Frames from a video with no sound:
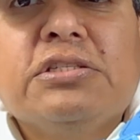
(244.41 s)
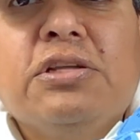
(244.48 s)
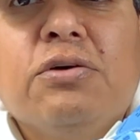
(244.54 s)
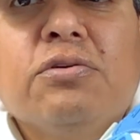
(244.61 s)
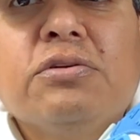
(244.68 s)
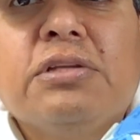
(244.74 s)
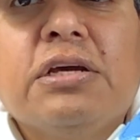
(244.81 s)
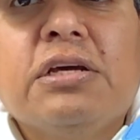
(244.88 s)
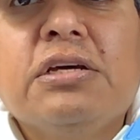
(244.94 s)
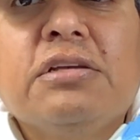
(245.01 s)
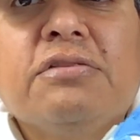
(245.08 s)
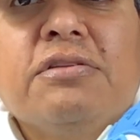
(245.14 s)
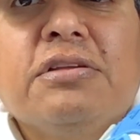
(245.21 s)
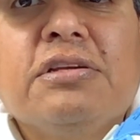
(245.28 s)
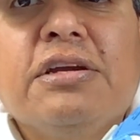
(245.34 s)
logo that
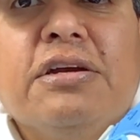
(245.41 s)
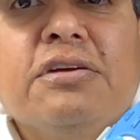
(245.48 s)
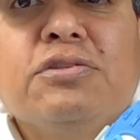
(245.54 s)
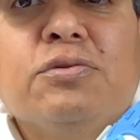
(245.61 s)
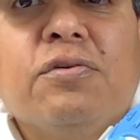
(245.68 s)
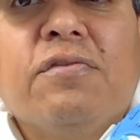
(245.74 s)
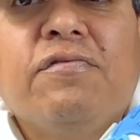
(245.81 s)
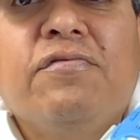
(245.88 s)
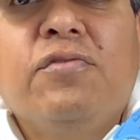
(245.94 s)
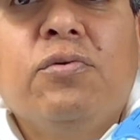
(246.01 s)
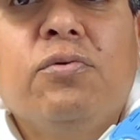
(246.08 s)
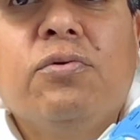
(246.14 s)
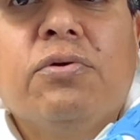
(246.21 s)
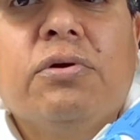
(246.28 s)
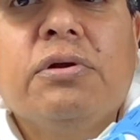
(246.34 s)
comes from the Air Jordan
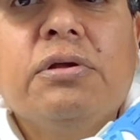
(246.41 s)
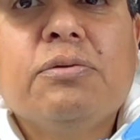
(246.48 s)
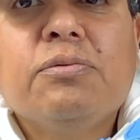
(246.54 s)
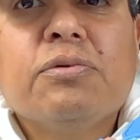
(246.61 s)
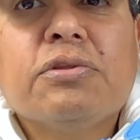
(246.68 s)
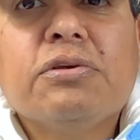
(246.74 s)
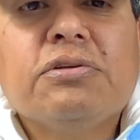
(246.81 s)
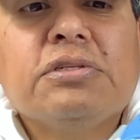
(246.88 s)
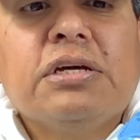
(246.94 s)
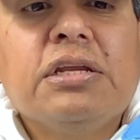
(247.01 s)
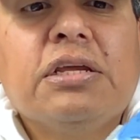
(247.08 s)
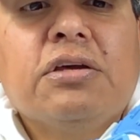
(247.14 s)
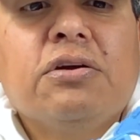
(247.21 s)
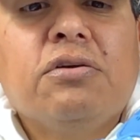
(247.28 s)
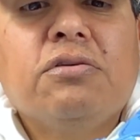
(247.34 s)
4. With those
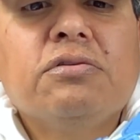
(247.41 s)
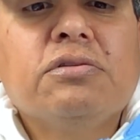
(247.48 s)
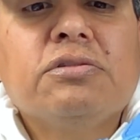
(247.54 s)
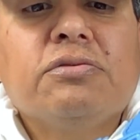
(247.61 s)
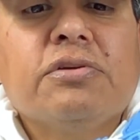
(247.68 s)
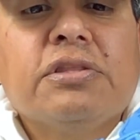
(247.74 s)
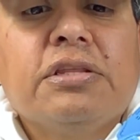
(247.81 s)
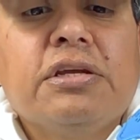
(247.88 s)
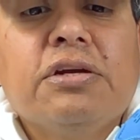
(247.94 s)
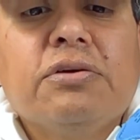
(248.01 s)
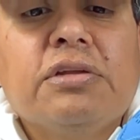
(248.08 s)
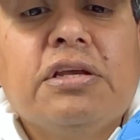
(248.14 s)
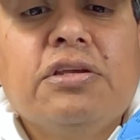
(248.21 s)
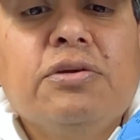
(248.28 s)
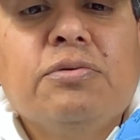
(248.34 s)
honeycombs right there in
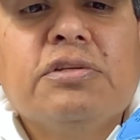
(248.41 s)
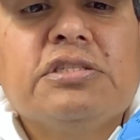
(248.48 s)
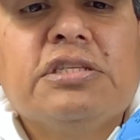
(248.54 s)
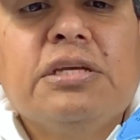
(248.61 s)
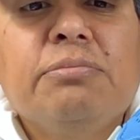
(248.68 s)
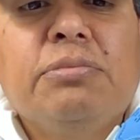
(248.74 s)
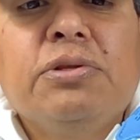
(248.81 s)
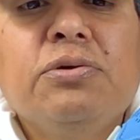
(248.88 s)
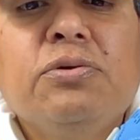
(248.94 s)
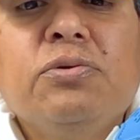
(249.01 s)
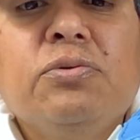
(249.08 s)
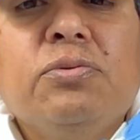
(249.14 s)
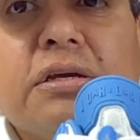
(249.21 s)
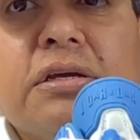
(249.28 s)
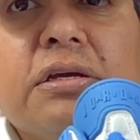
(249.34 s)
that UNC
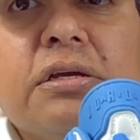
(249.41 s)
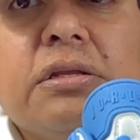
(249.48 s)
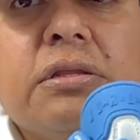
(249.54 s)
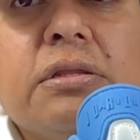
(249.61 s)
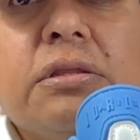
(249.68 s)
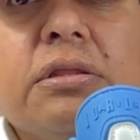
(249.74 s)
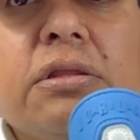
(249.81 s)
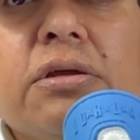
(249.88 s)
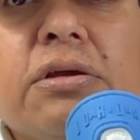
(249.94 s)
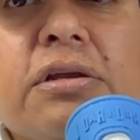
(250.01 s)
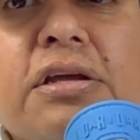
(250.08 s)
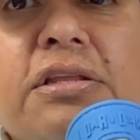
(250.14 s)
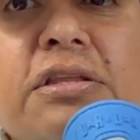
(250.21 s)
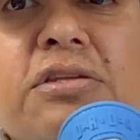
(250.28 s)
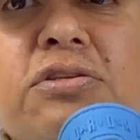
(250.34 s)
blue. And looking
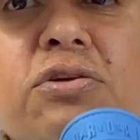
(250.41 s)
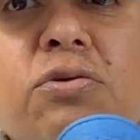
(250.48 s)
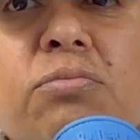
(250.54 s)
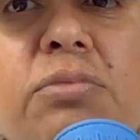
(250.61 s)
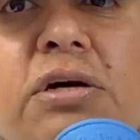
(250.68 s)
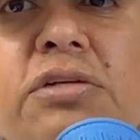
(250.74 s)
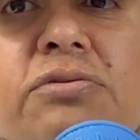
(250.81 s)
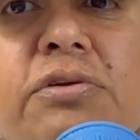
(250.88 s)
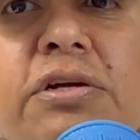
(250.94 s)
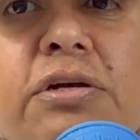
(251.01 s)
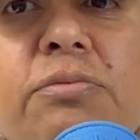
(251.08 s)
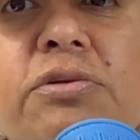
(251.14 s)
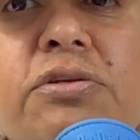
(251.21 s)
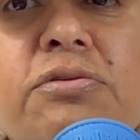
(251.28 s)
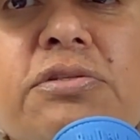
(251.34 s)
at the toe box right here,
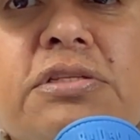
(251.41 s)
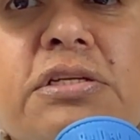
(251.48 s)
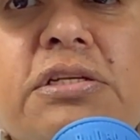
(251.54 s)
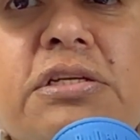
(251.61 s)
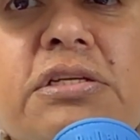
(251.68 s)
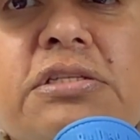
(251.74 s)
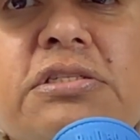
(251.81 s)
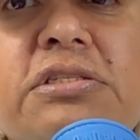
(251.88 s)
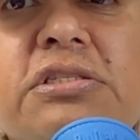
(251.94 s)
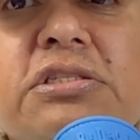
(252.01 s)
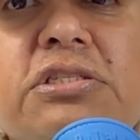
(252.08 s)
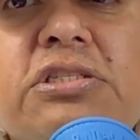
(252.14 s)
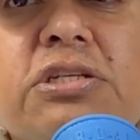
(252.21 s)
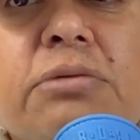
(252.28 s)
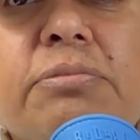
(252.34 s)
we do see this
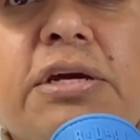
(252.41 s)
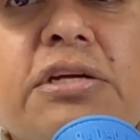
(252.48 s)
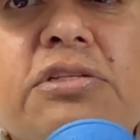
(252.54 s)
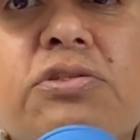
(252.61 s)
Jumpman